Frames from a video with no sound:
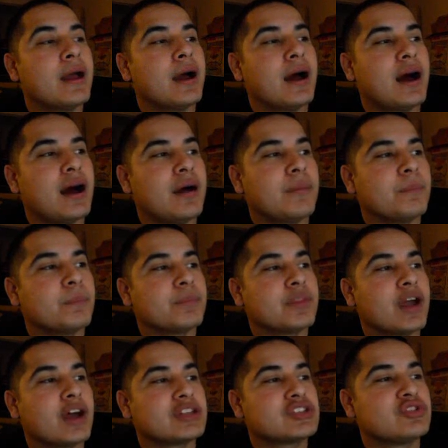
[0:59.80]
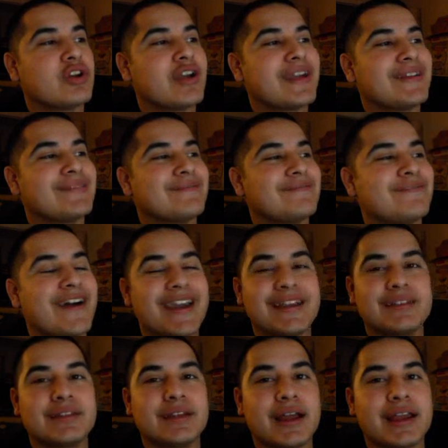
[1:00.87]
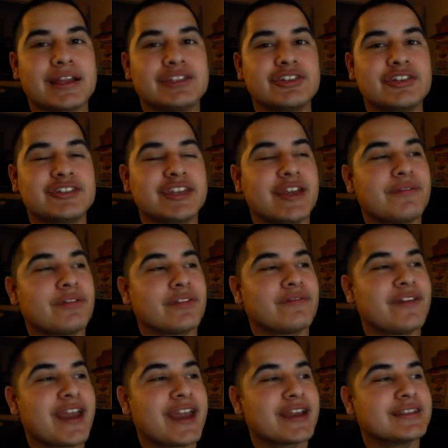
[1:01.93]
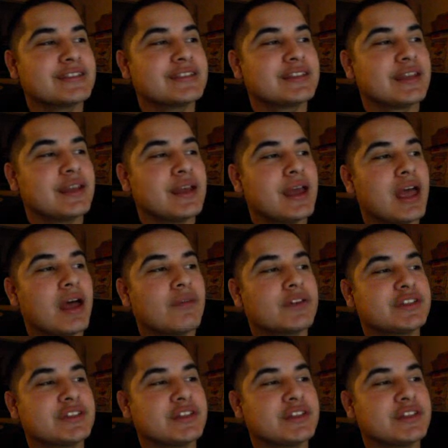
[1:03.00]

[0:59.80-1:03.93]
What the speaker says: The Australian fight, I guess you could say, for the fans. Elvis